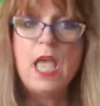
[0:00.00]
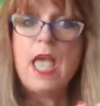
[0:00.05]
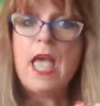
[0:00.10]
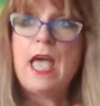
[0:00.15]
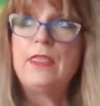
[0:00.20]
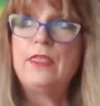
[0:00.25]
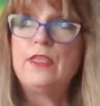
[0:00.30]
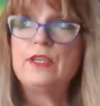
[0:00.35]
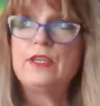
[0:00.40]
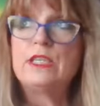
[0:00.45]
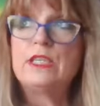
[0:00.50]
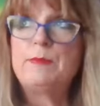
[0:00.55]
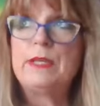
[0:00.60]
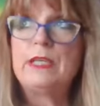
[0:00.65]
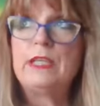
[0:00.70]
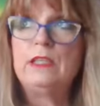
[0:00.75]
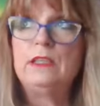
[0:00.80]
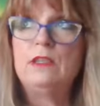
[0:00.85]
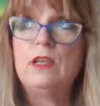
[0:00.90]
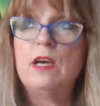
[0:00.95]
And there's
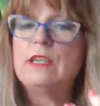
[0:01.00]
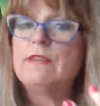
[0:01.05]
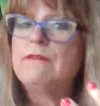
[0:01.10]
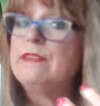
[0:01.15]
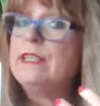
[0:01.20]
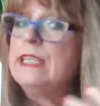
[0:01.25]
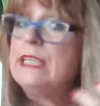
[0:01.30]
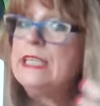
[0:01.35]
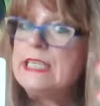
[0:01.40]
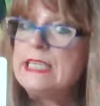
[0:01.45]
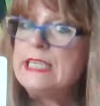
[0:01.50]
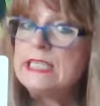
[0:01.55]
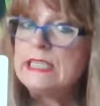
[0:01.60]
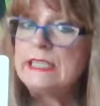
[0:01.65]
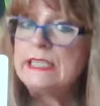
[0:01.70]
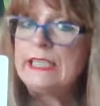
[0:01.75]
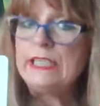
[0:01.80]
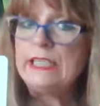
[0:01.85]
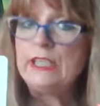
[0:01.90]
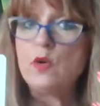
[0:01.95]
been a lot of
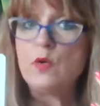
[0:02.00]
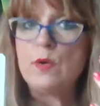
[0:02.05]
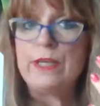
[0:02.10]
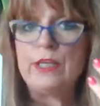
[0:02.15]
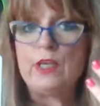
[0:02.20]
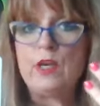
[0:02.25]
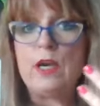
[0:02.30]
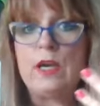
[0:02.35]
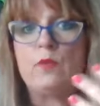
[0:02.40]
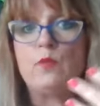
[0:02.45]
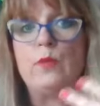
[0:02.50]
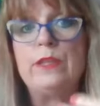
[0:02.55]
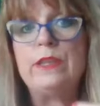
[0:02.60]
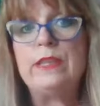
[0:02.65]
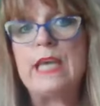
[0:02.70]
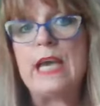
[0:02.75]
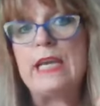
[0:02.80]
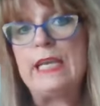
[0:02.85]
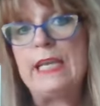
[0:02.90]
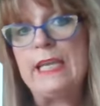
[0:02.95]
healing going on
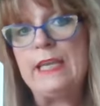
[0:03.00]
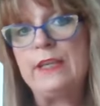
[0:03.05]
with that